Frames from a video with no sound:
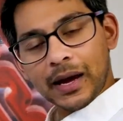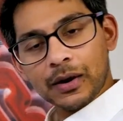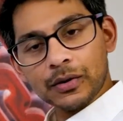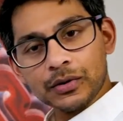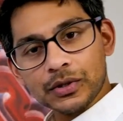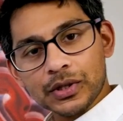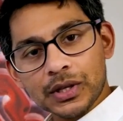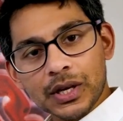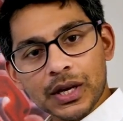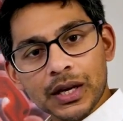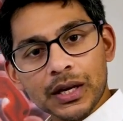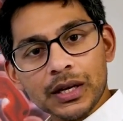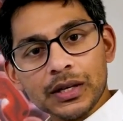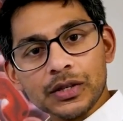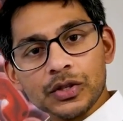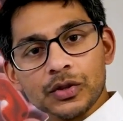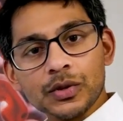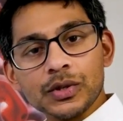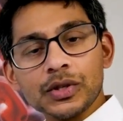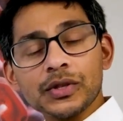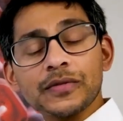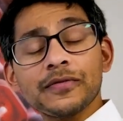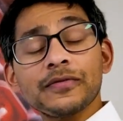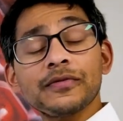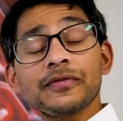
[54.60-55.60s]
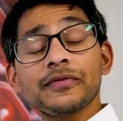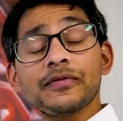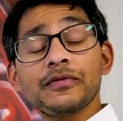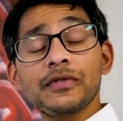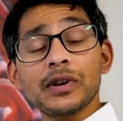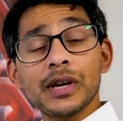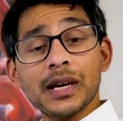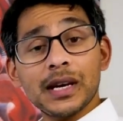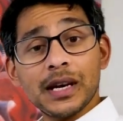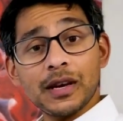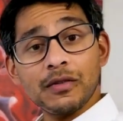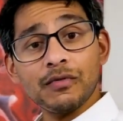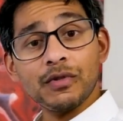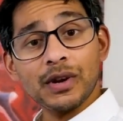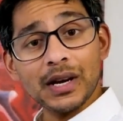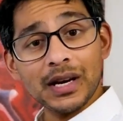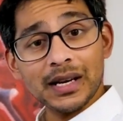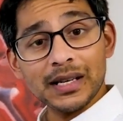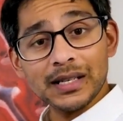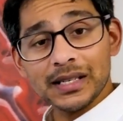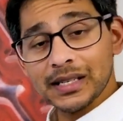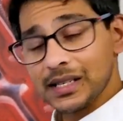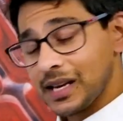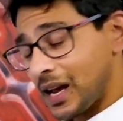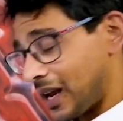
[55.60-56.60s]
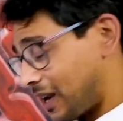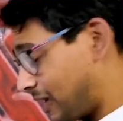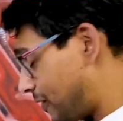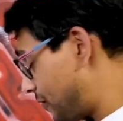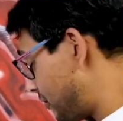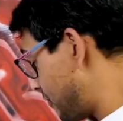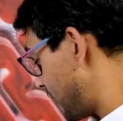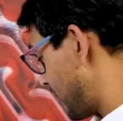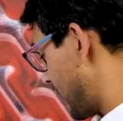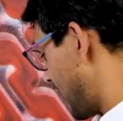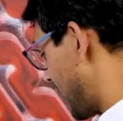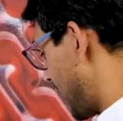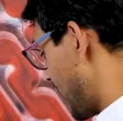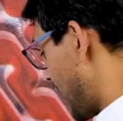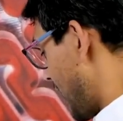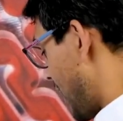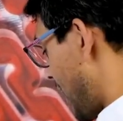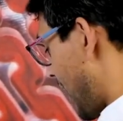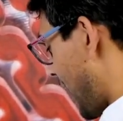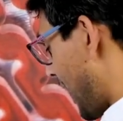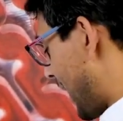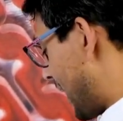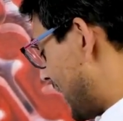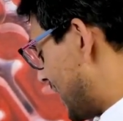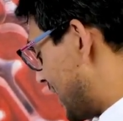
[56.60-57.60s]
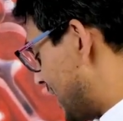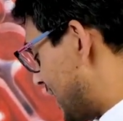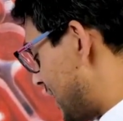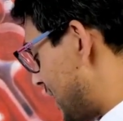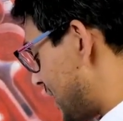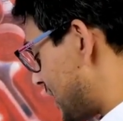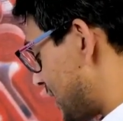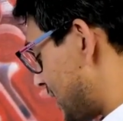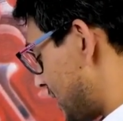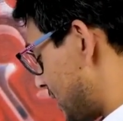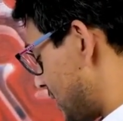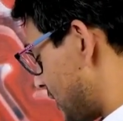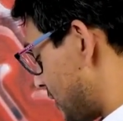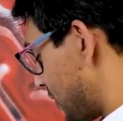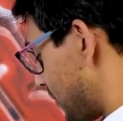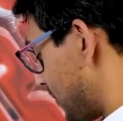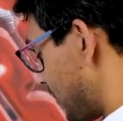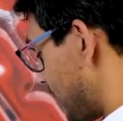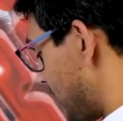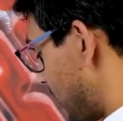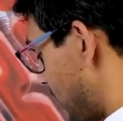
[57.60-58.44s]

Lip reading: housing, so it's really, really safe. And this is